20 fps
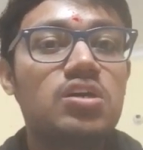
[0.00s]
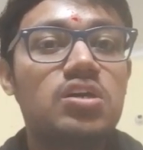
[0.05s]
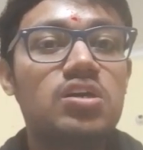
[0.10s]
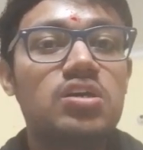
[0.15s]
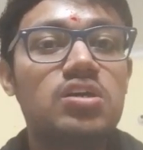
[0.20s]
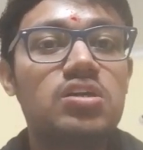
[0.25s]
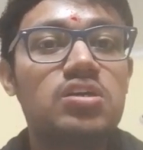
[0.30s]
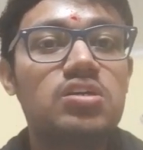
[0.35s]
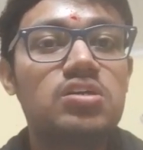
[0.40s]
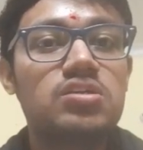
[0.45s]

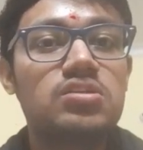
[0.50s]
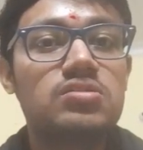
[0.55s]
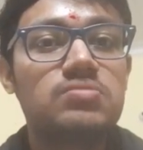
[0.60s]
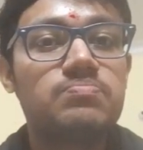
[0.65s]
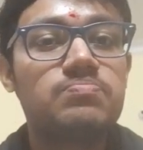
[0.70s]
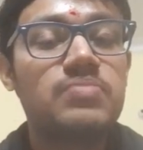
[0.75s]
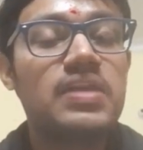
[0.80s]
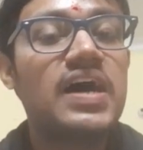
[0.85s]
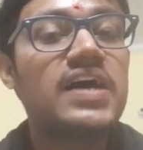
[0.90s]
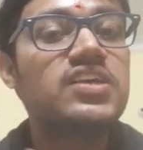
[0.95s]

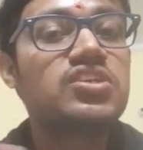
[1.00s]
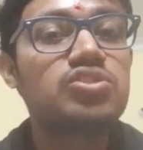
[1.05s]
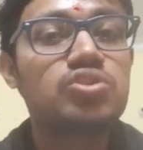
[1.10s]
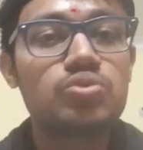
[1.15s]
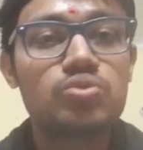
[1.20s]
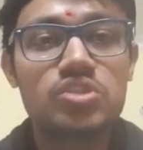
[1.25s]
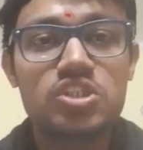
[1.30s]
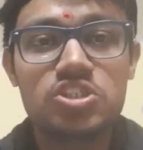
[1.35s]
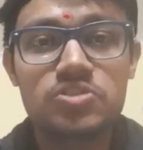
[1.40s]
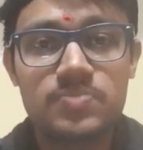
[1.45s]

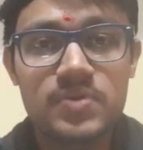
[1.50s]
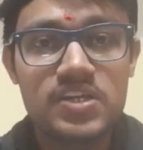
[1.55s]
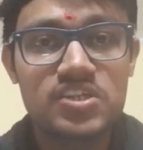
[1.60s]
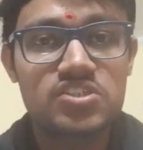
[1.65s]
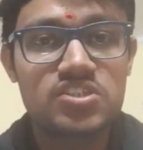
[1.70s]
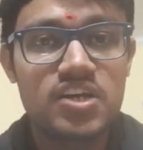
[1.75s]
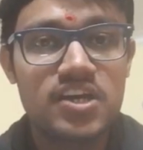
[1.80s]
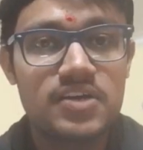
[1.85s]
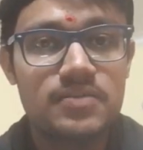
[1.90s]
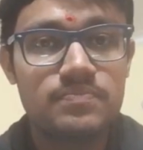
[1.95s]
the
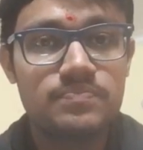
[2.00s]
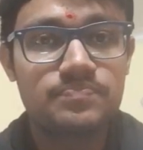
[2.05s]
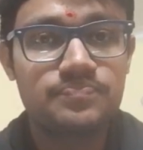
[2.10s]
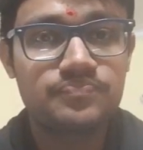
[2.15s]
space time.